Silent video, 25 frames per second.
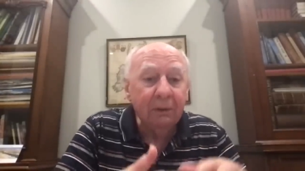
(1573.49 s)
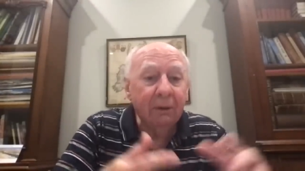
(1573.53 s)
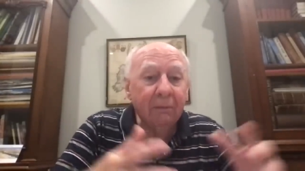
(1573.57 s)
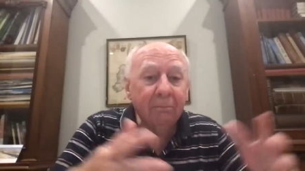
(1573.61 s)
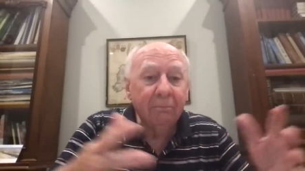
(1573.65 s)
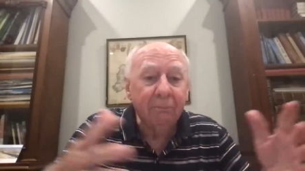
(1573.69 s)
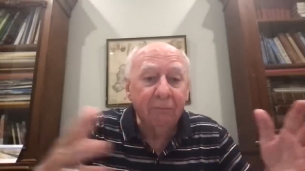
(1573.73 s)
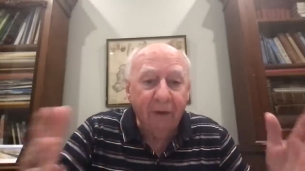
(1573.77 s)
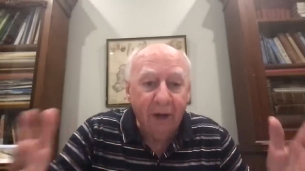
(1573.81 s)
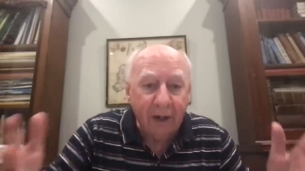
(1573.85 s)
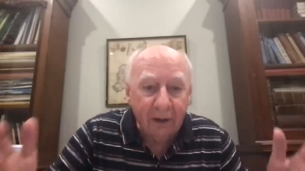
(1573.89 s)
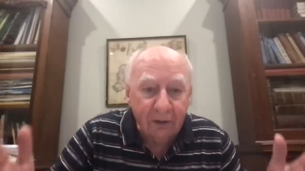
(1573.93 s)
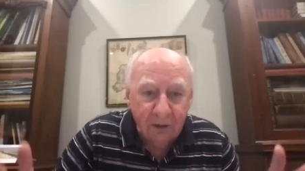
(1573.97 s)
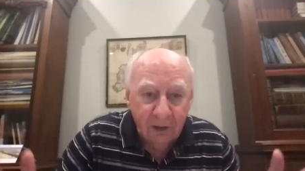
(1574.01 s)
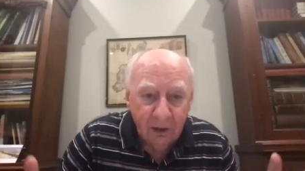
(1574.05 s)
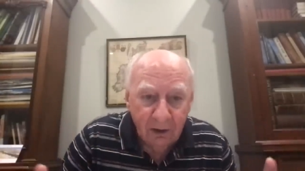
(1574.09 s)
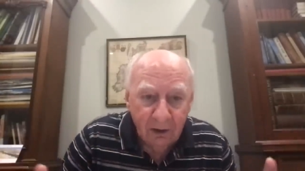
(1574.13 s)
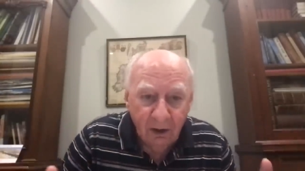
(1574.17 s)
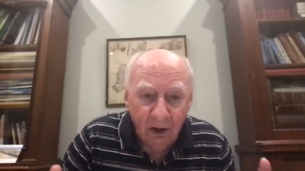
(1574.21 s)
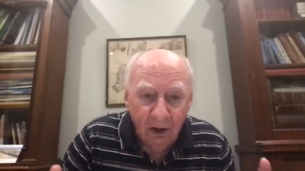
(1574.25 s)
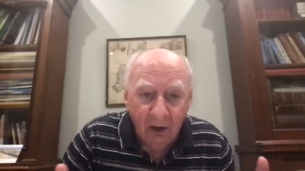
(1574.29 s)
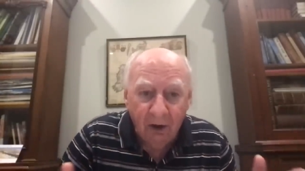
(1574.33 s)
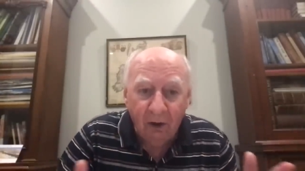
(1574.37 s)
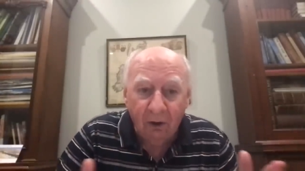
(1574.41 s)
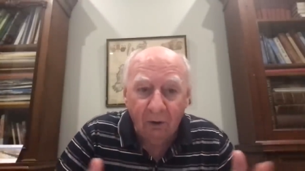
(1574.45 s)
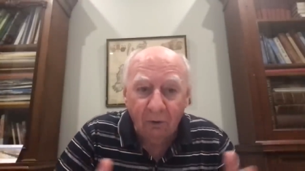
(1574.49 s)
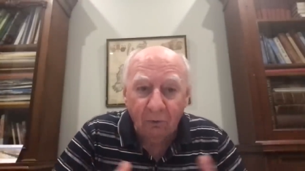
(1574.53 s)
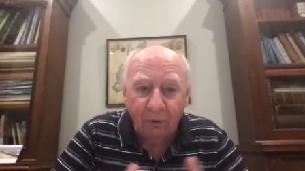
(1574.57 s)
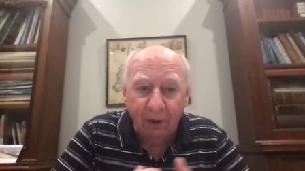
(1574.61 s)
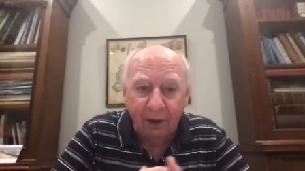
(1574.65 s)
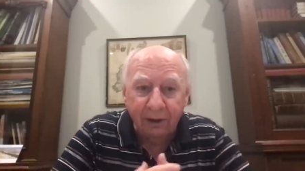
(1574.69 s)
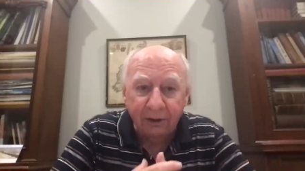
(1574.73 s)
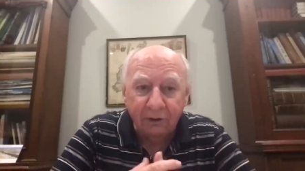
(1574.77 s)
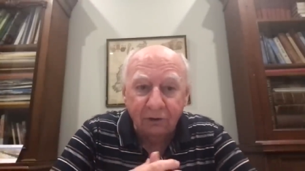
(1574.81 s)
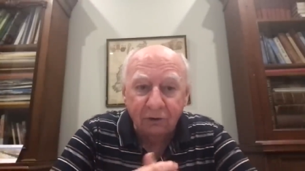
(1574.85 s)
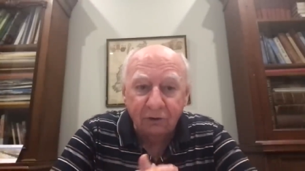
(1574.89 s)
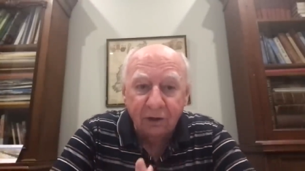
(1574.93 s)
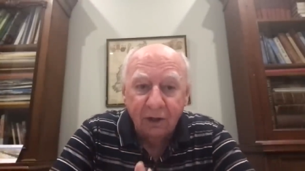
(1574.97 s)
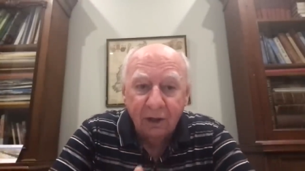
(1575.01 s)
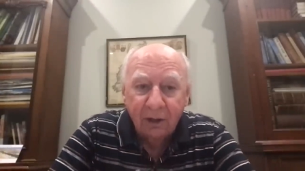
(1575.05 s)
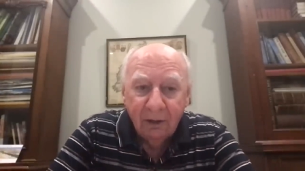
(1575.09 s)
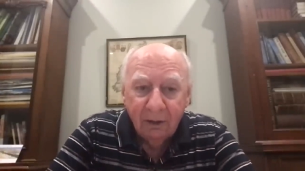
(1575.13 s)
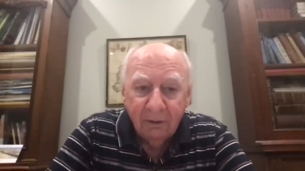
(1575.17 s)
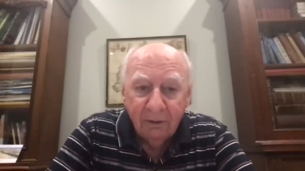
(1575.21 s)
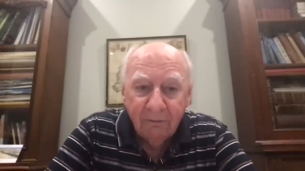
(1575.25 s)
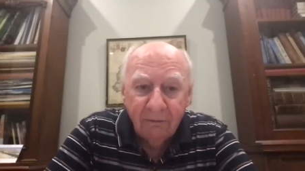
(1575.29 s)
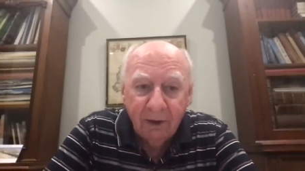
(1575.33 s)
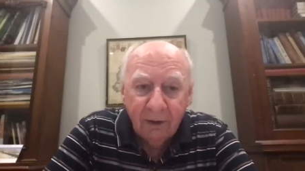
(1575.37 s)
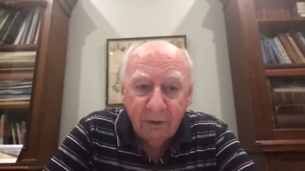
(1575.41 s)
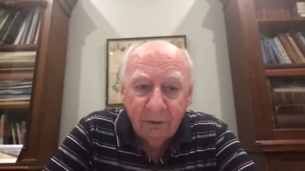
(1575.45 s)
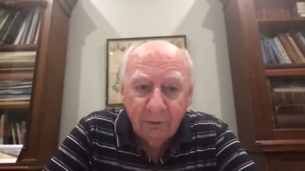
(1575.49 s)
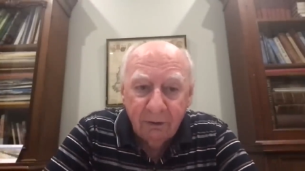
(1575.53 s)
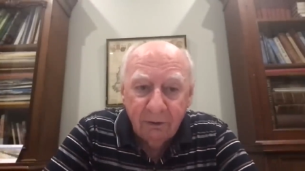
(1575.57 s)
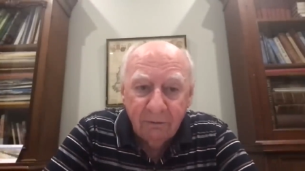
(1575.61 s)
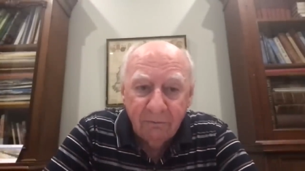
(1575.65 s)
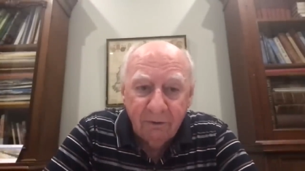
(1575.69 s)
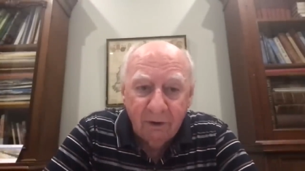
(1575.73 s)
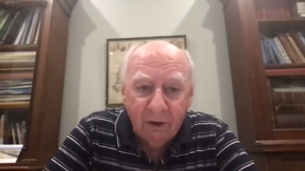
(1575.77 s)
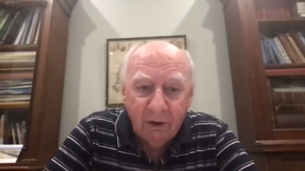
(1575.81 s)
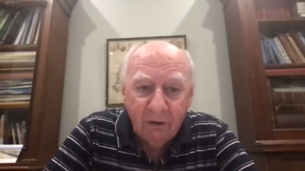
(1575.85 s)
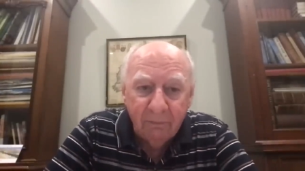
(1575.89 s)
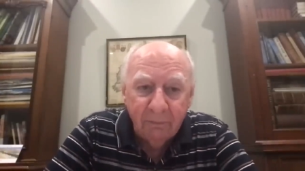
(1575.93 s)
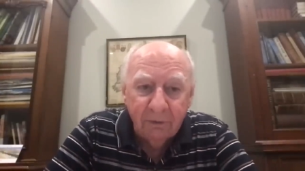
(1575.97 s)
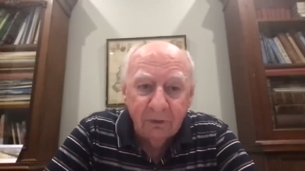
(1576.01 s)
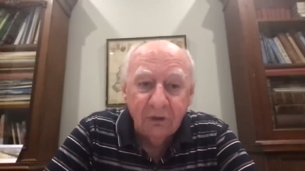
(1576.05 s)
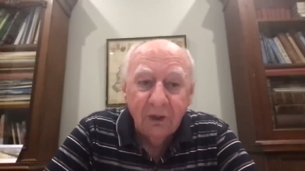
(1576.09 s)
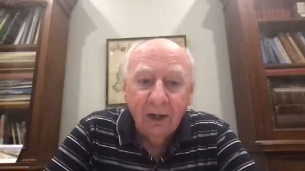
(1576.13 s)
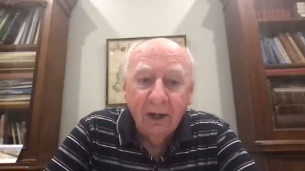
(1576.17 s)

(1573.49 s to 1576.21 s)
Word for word: In fact, a whole range of other right. involvements.